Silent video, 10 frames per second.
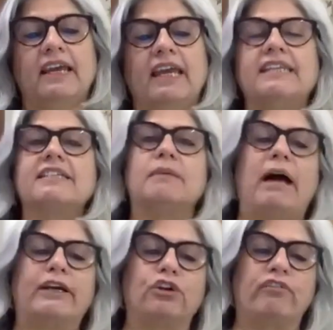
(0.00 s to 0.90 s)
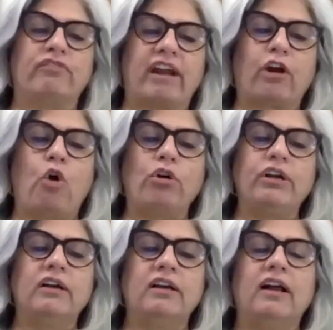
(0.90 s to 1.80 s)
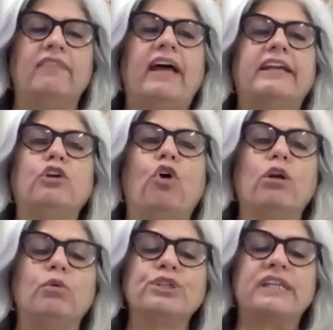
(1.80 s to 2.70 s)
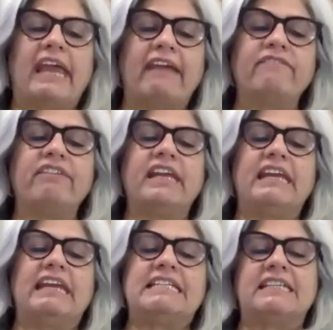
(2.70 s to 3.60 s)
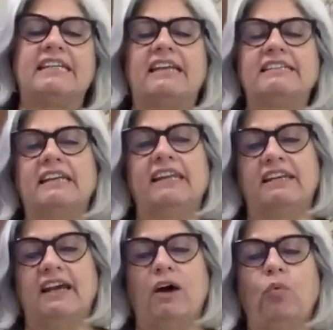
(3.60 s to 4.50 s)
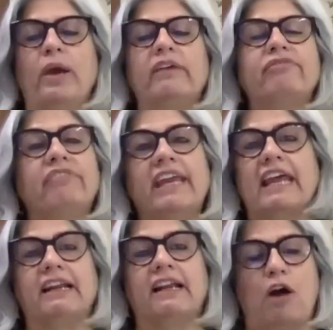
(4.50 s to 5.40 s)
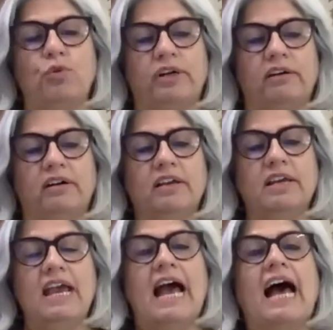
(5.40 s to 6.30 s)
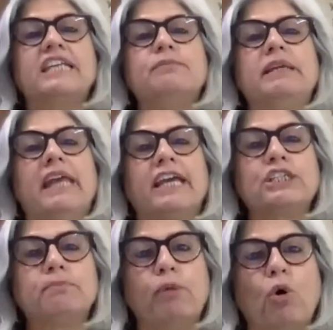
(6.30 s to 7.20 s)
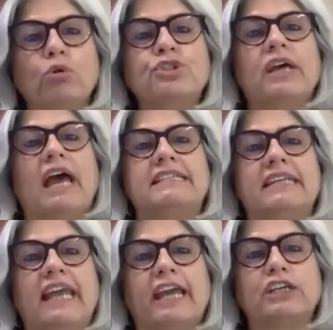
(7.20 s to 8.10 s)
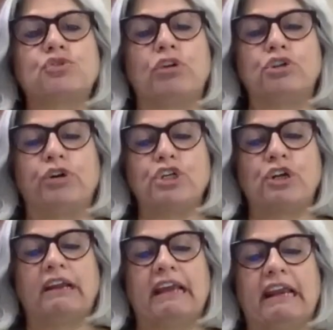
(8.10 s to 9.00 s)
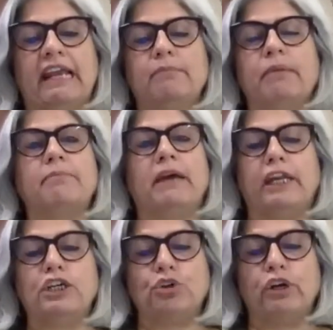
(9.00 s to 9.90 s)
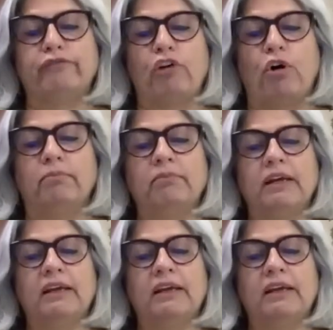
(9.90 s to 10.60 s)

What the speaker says: It is a matter of record that in almost every incident in India where a fake encounter has been exposed as an extrajudicial killing by men in uniform,